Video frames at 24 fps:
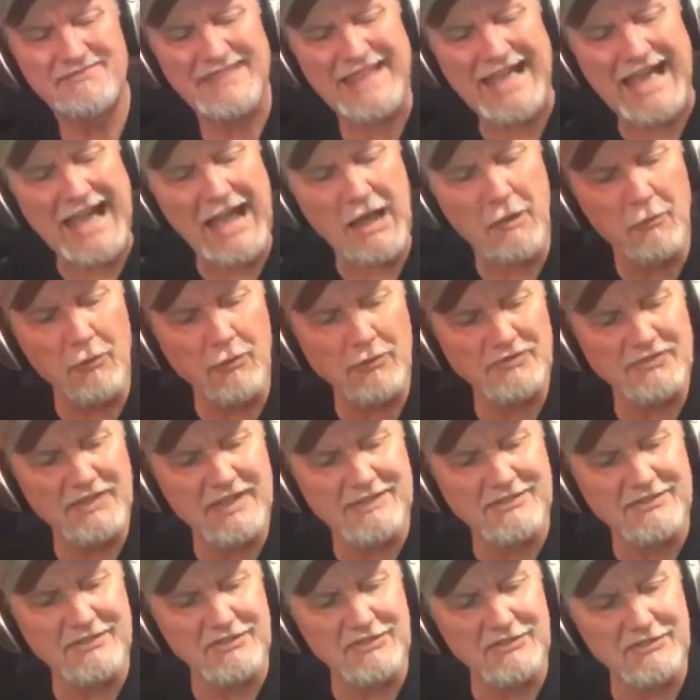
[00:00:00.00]
I won't say
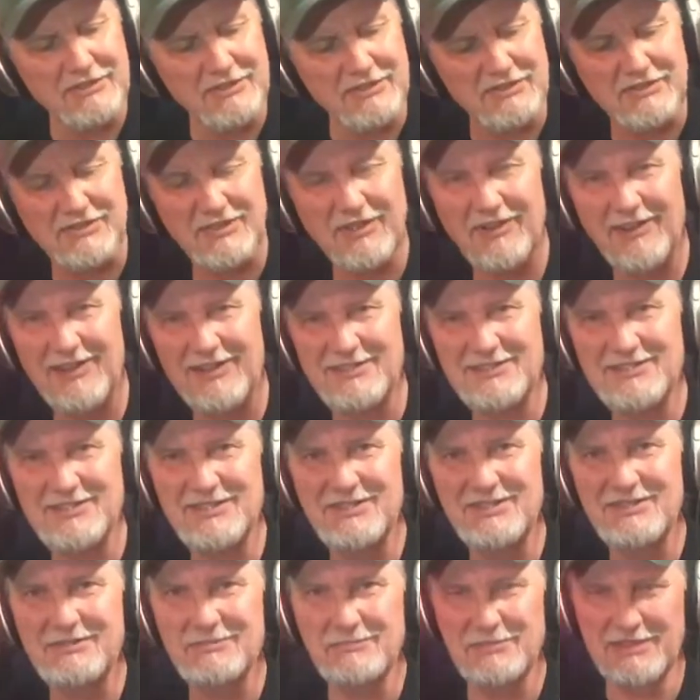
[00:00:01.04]
it's as good as Tusk,
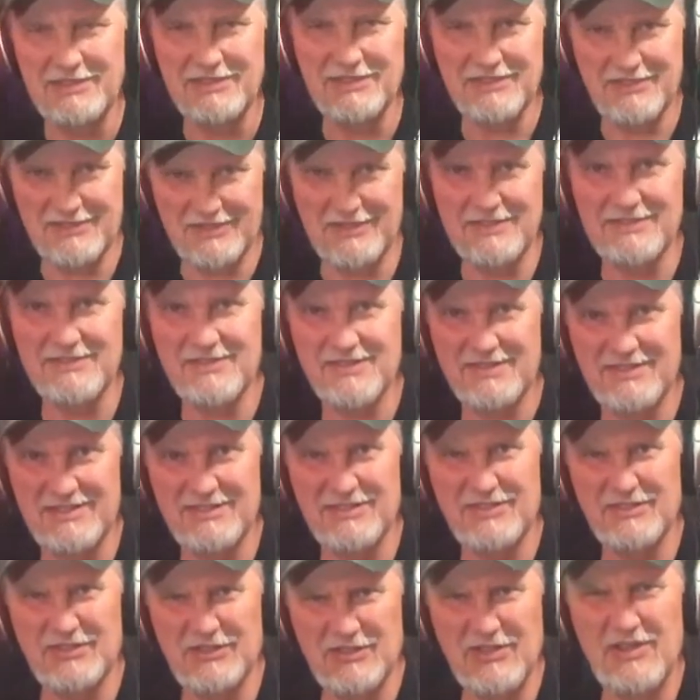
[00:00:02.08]
but
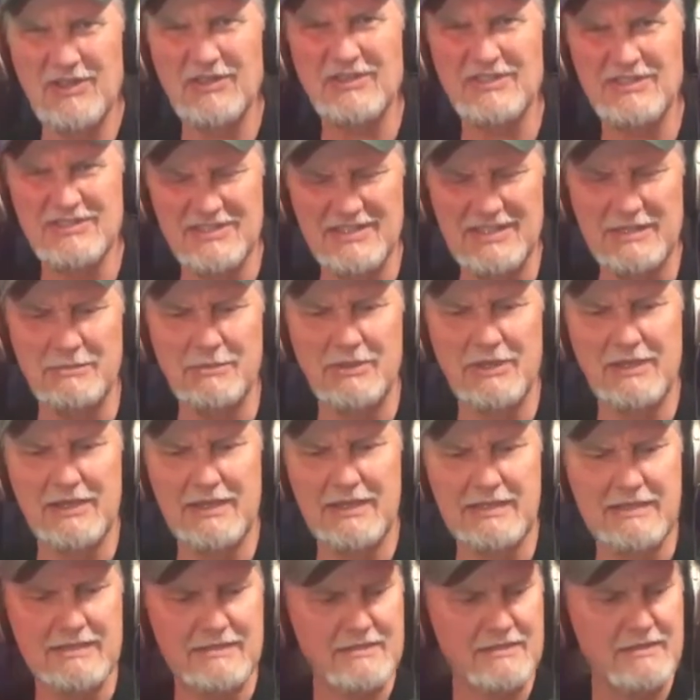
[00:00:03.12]
it's along the same
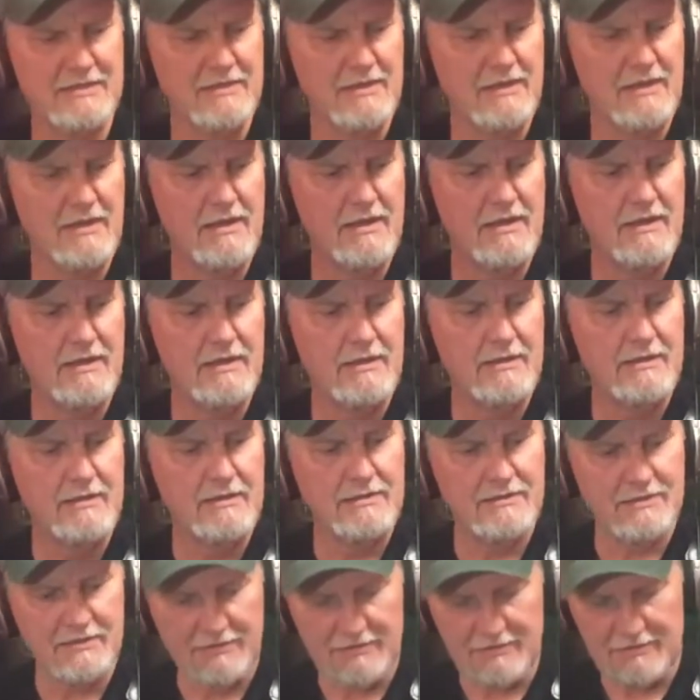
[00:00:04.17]
lines.
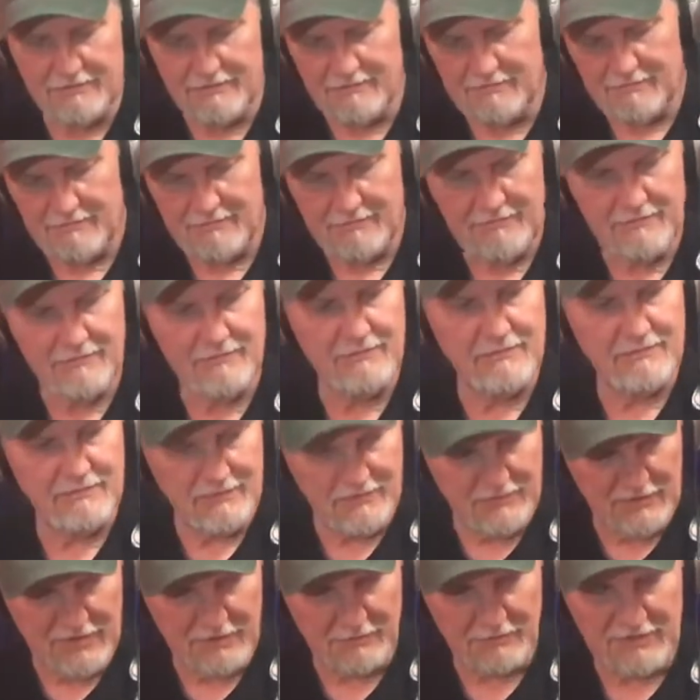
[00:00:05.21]
So
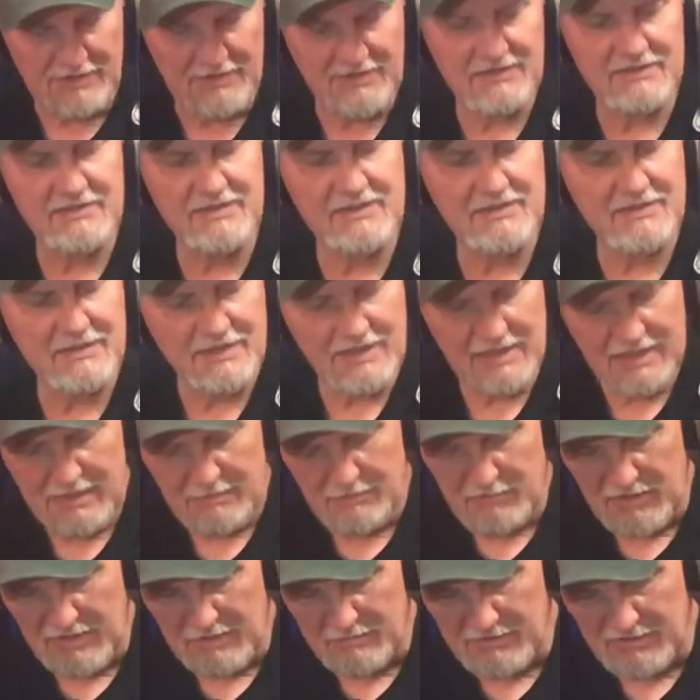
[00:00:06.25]
nut width is the same,
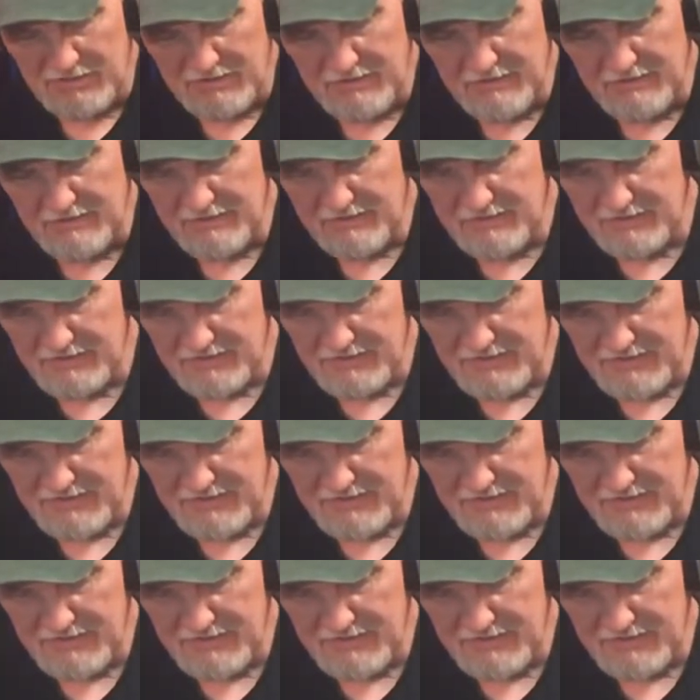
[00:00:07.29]
nut material is the